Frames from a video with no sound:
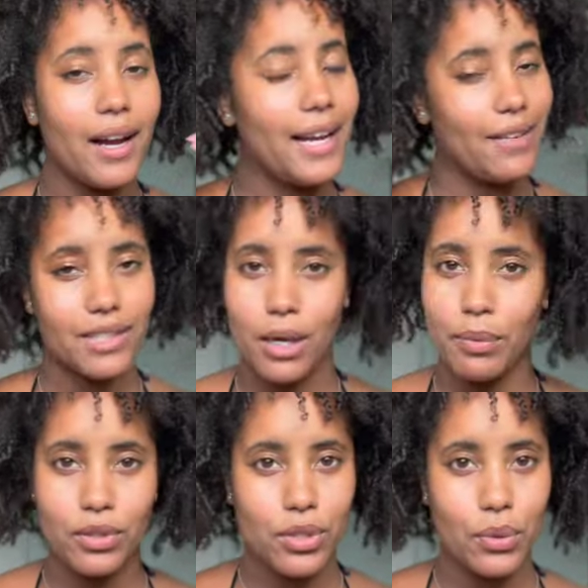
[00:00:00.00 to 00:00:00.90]
I have a
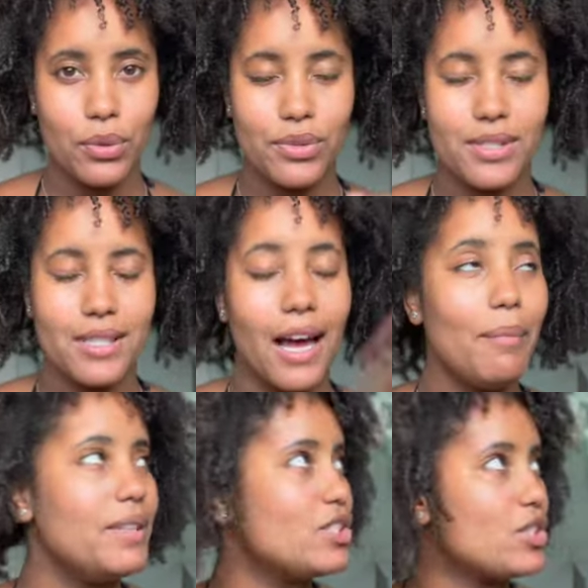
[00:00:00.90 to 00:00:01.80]
couple of tools.
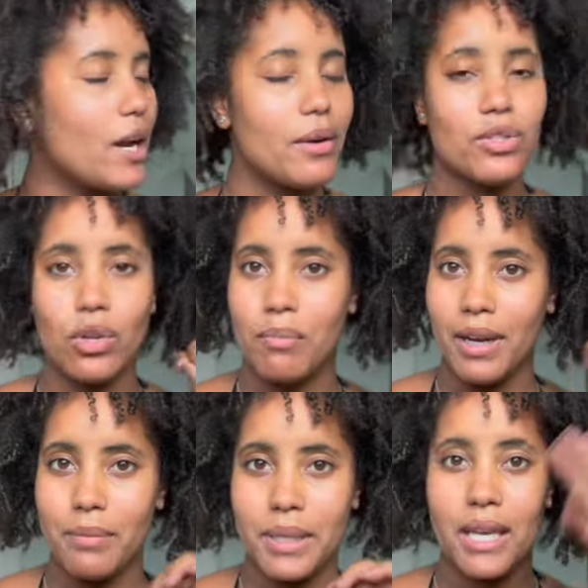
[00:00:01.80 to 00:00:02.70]
I'm in the shower, so it
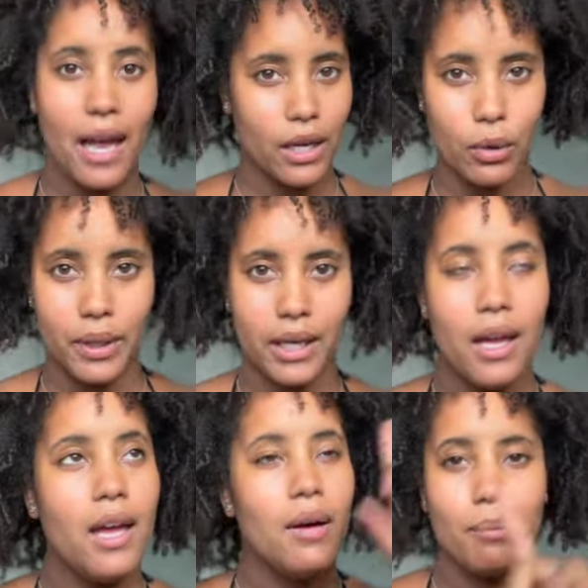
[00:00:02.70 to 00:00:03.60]
might be echoey,